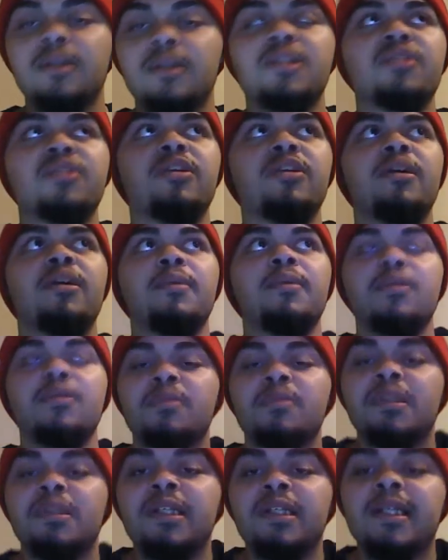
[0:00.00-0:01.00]
Instagram
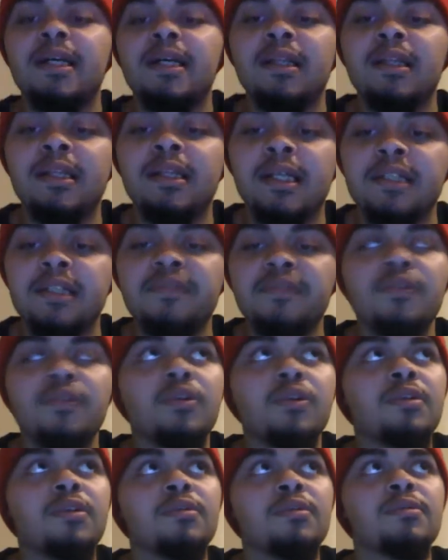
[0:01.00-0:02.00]
is Malik Kelly
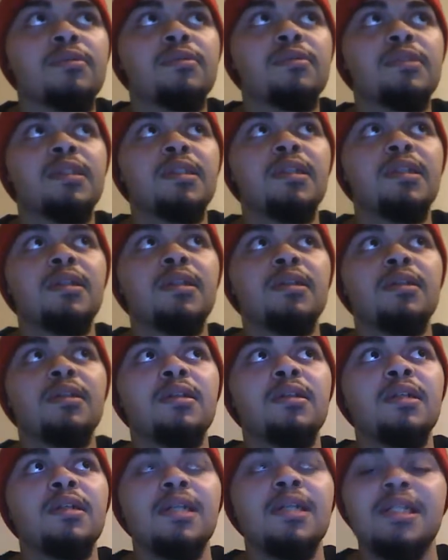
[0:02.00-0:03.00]
94.
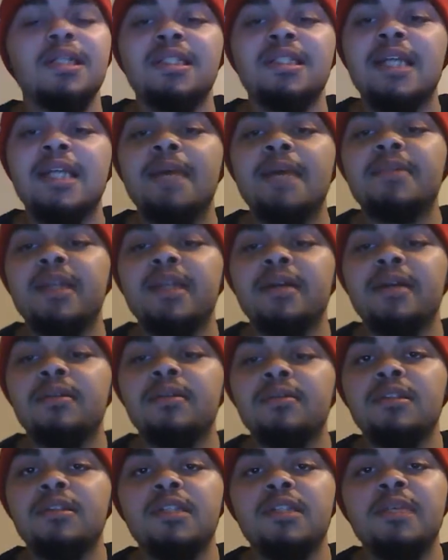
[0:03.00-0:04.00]
Snapchat
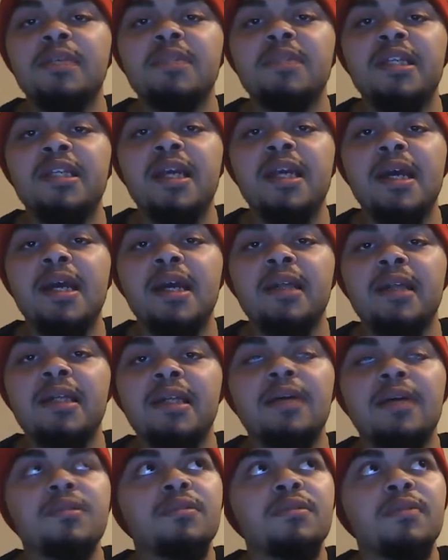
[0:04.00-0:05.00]
is
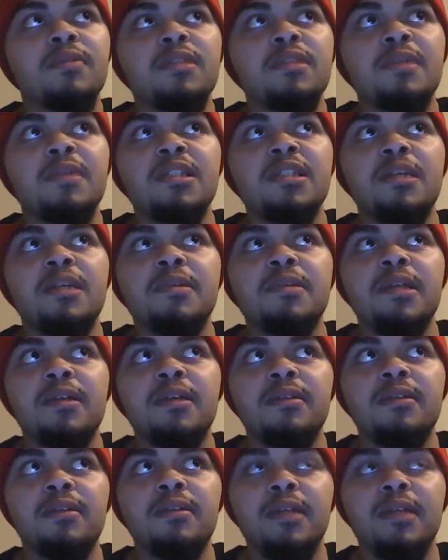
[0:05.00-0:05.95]
MTK8000. That's my Snapchat.